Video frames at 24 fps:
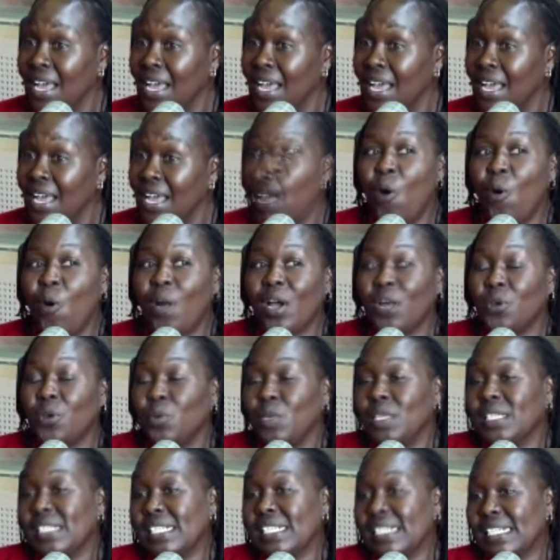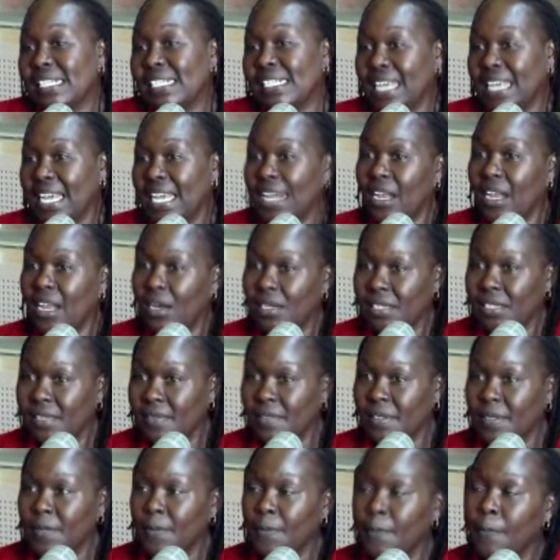how can we sustain
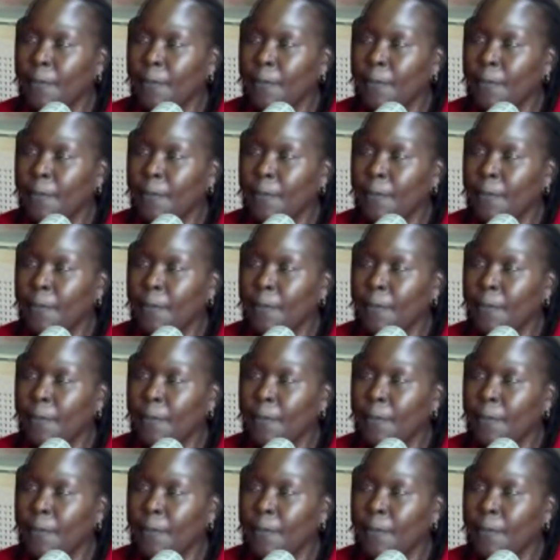ourselves